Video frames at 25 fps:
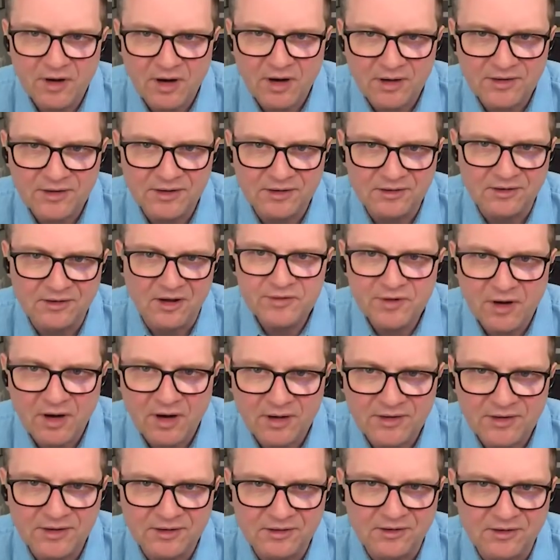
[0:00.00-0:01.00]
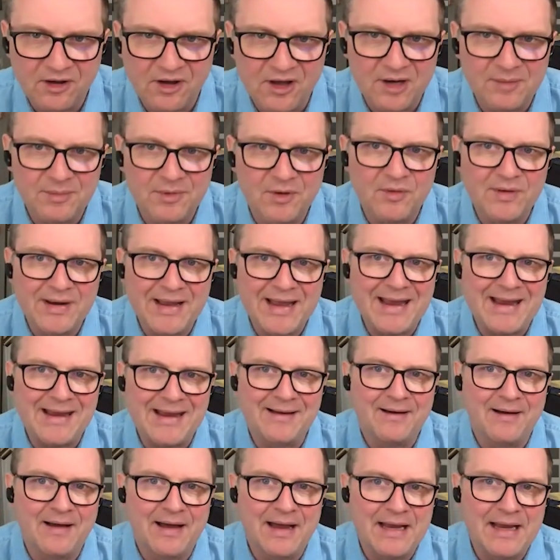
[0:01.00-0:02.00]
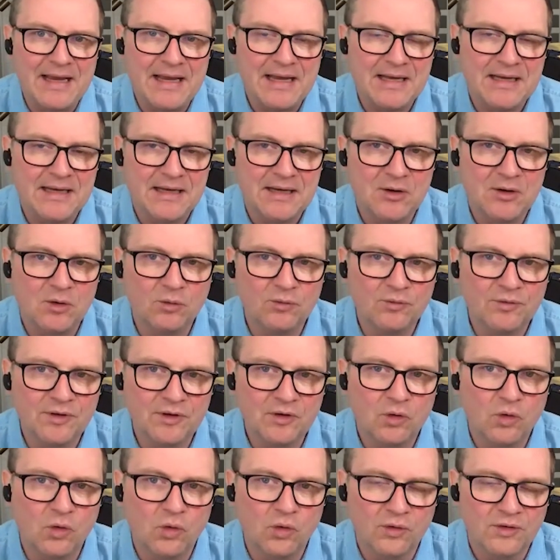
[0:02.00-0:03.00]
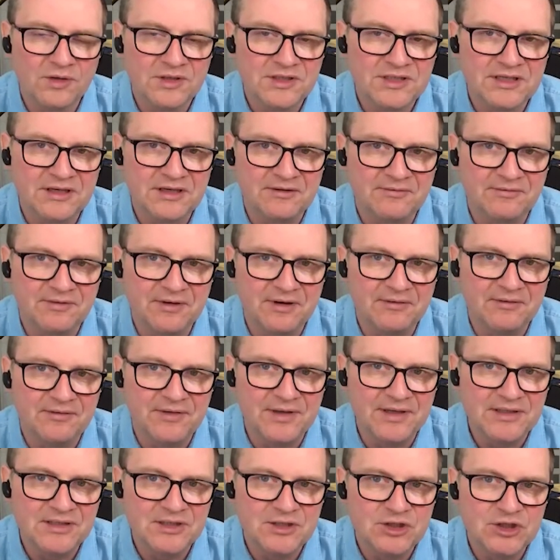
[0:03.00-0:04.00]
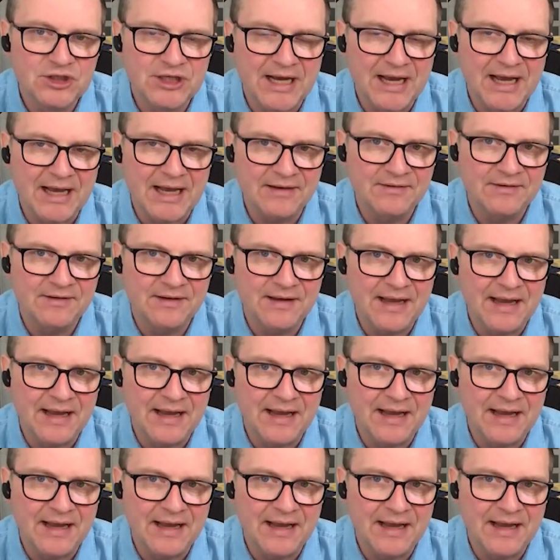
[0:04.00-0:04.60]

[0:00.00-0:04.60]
We've talked a lot about AI over the course of this chat,